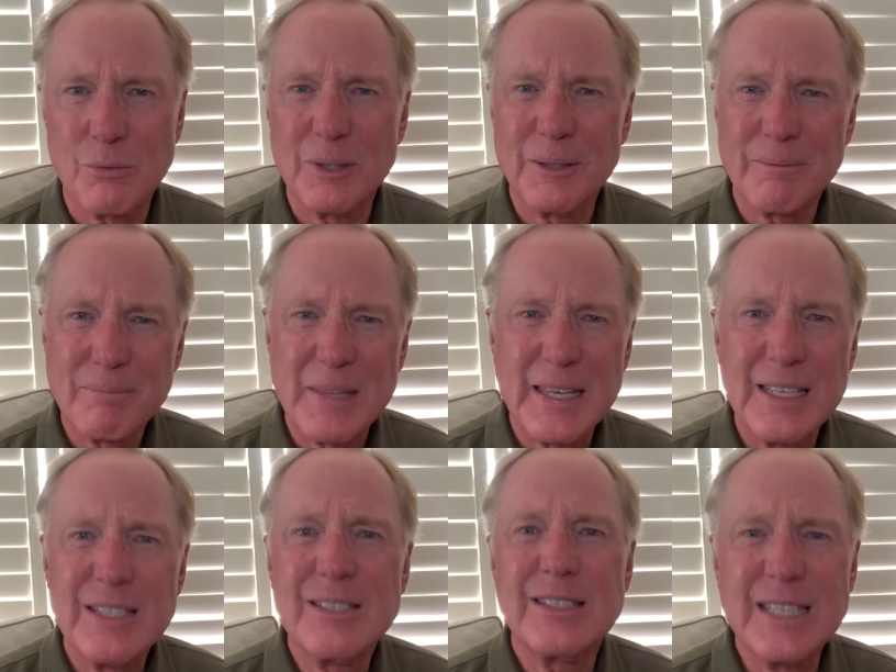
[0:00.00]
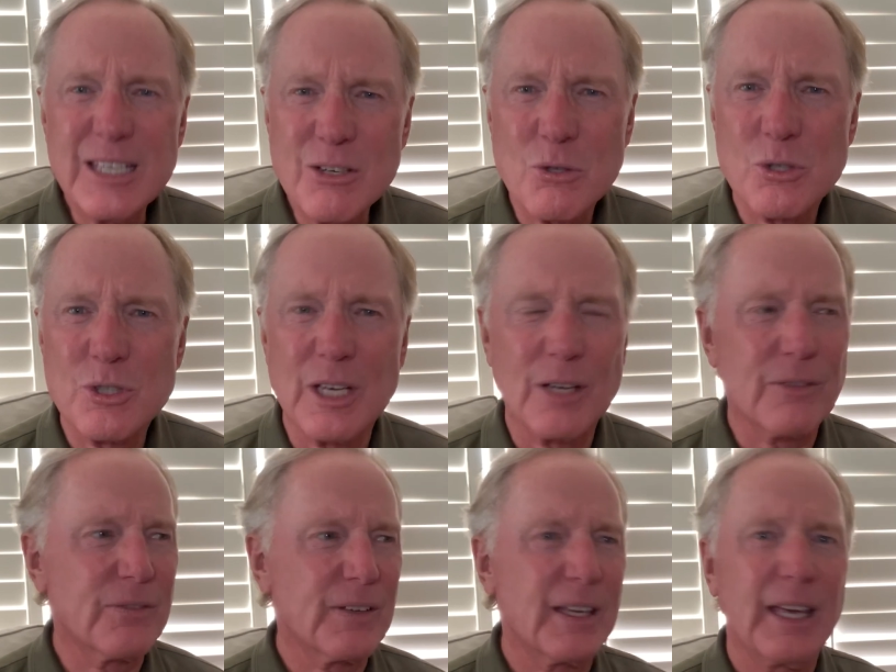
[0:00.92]
Well, see
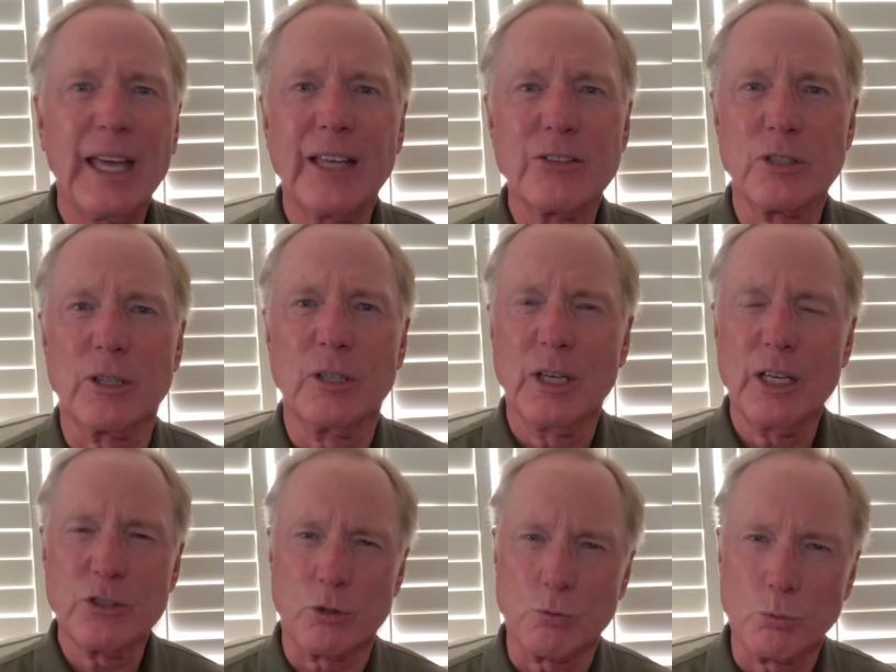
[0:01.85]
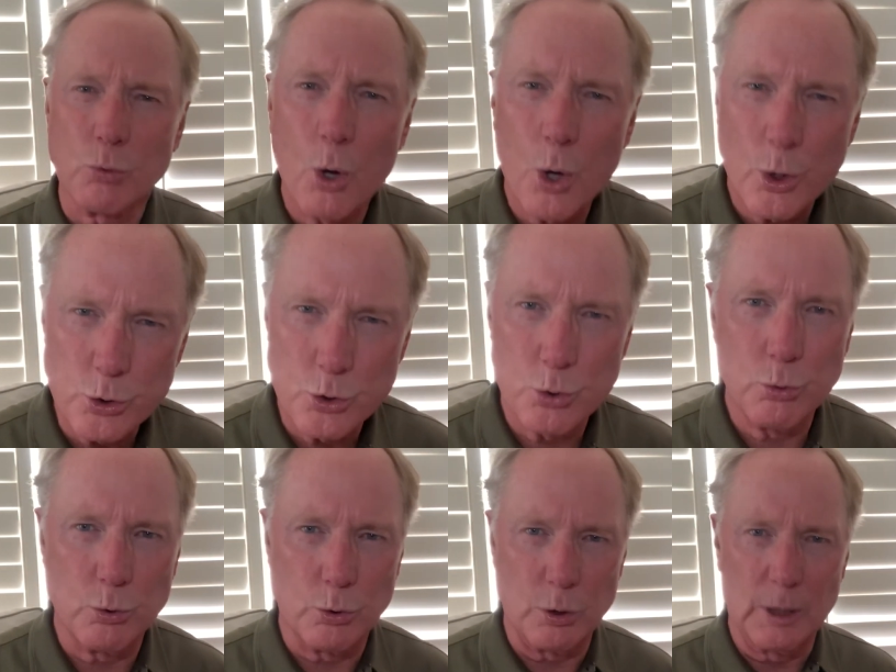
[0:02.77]
yourself as a, as a raw
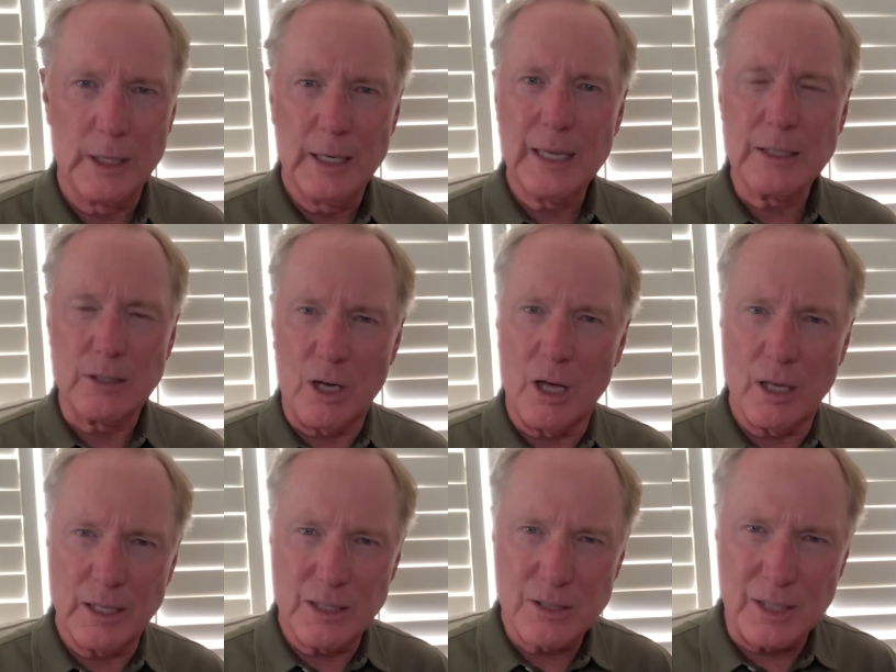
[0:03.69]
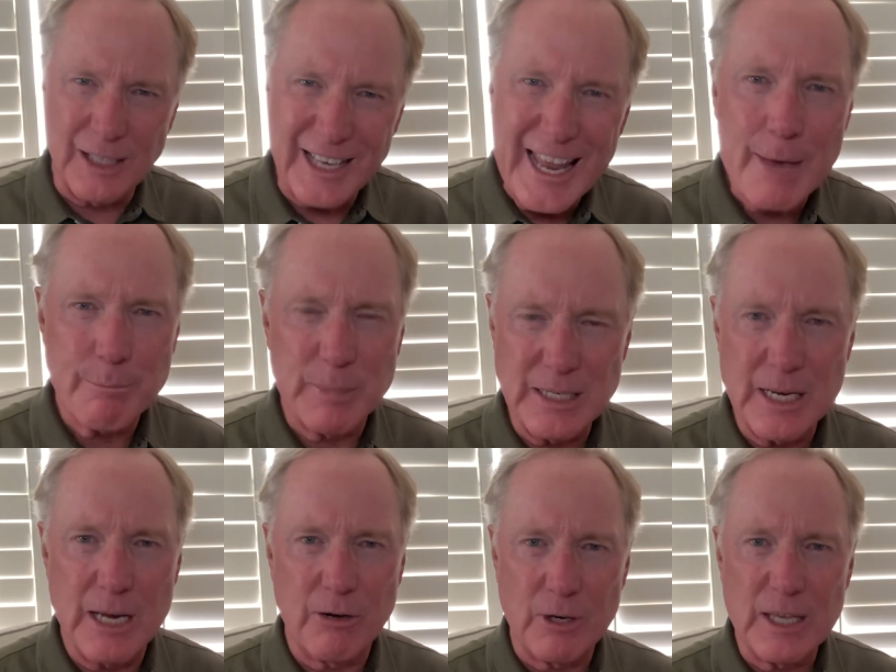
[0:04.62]
jewel and God as a
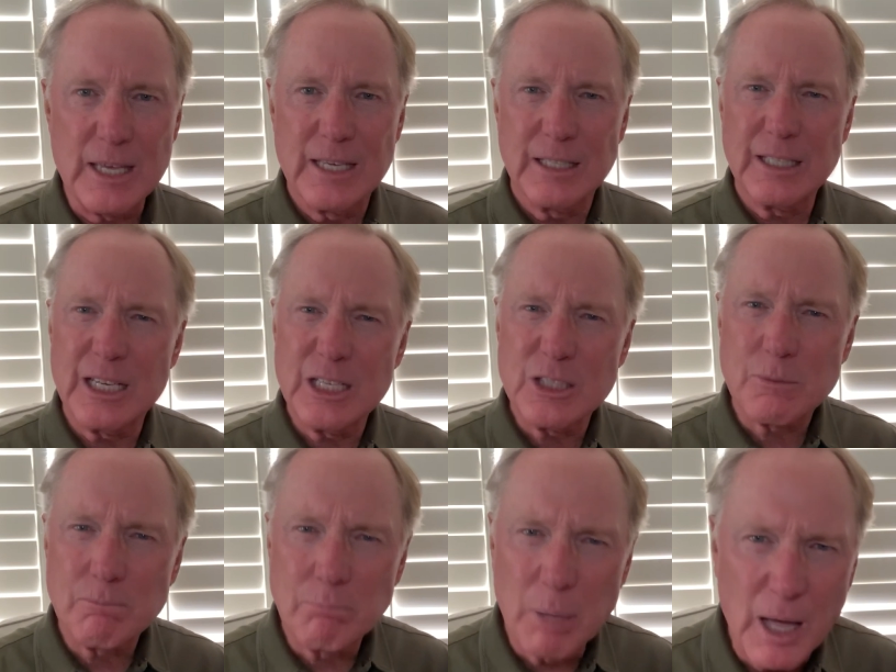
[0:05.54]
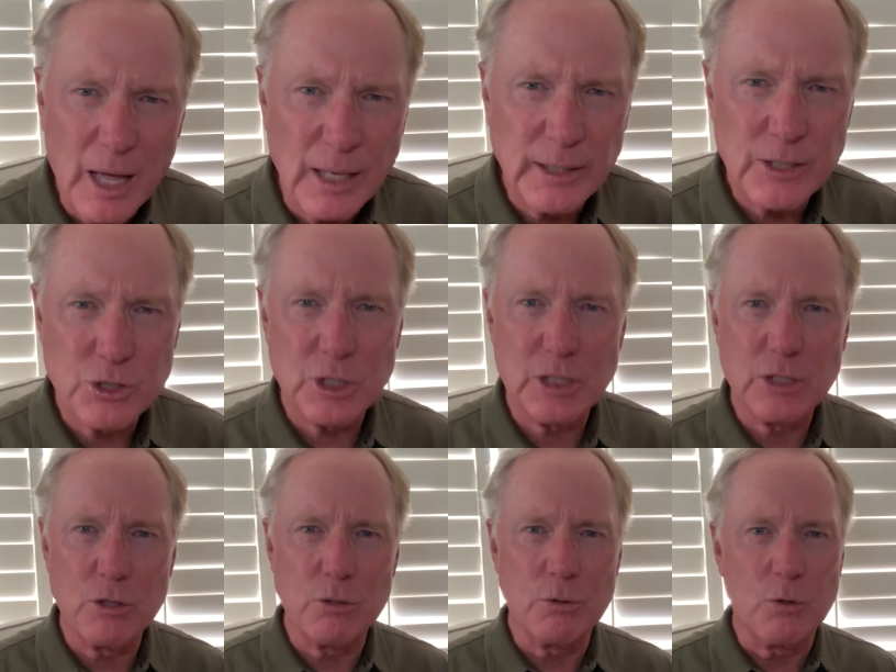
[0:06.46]
lapidary, and He's polishing
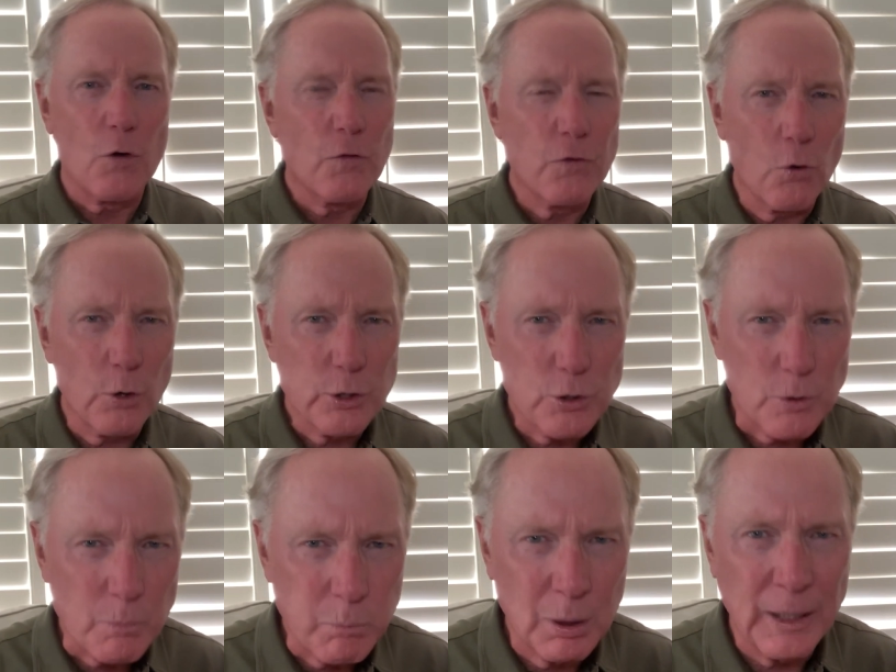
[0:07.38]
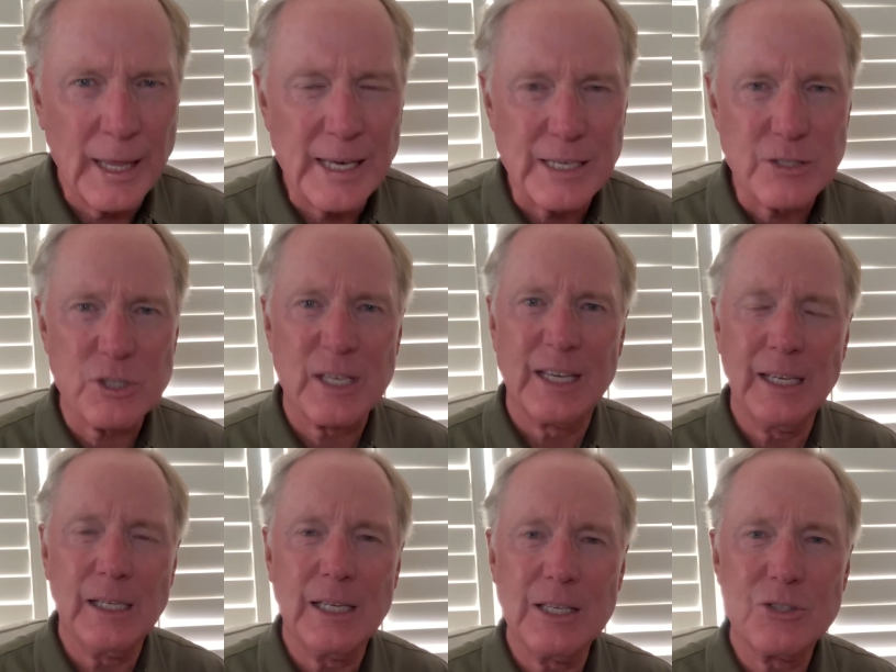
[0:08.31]
you for your place
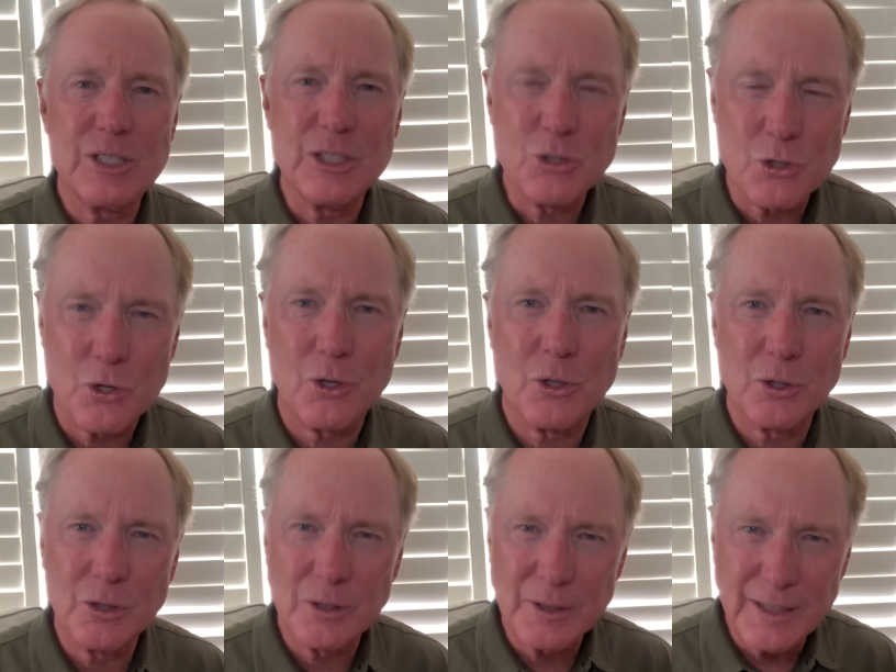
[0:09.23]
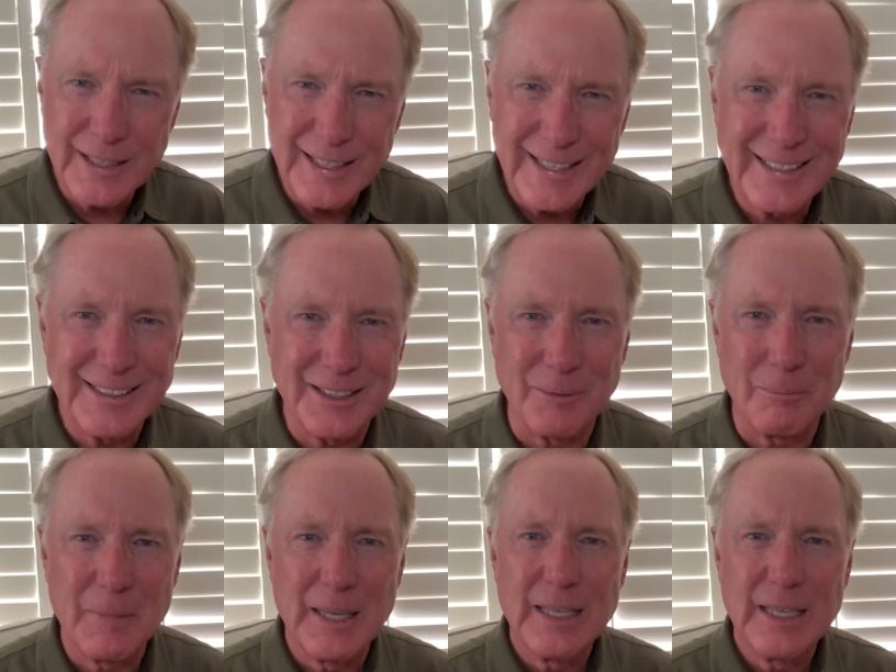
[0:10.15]
in His eternal kingdom.